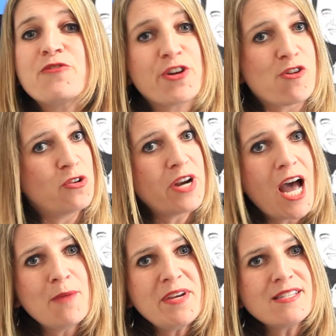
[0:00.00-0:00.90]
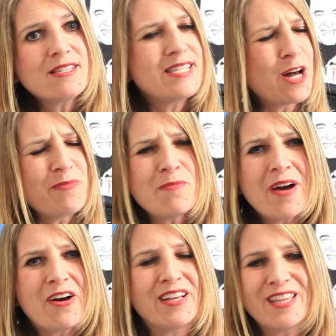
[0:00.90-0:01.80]
for your own hobbies, tell me
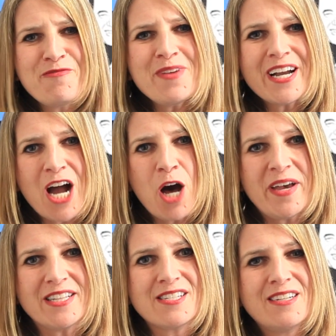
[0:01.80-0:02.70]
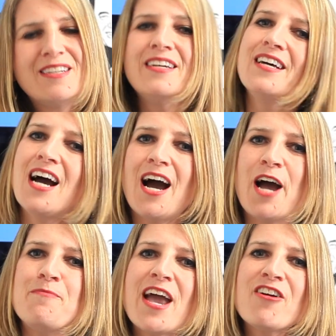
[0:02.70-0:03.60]
about it. Leave me a comment.
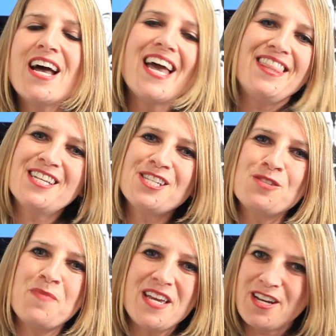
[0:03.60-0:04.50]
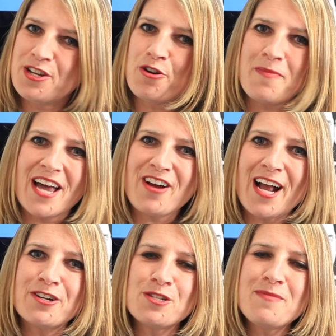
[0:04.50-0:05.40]
I'm Mara, and this has been your
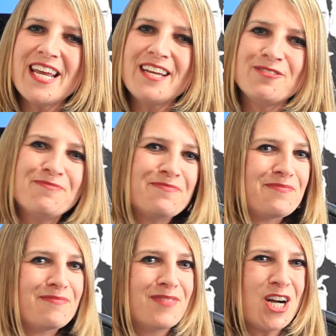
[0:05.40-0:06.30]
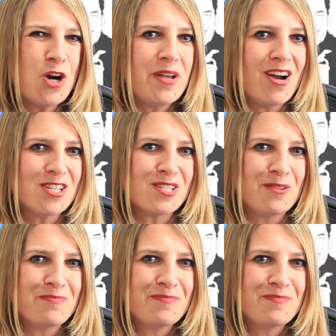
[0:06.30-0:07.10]
MatterHackers Minute. Go be awesome.